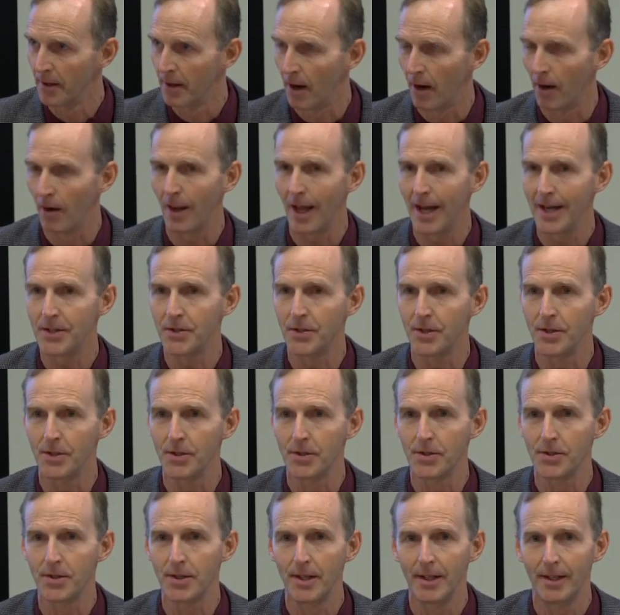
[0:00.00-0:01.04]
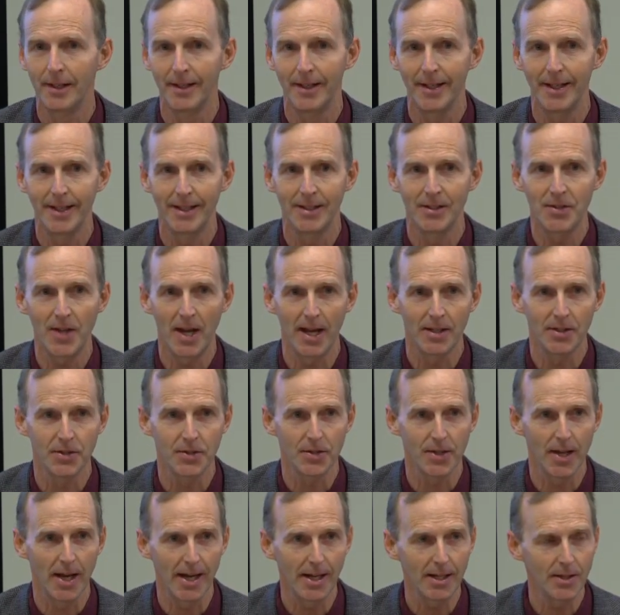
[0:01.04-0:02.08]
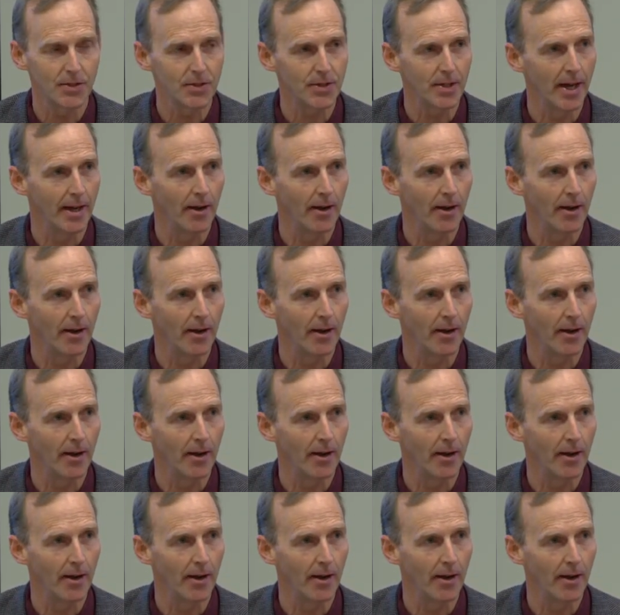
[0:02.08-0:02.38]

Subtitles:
are licensed in 10 states,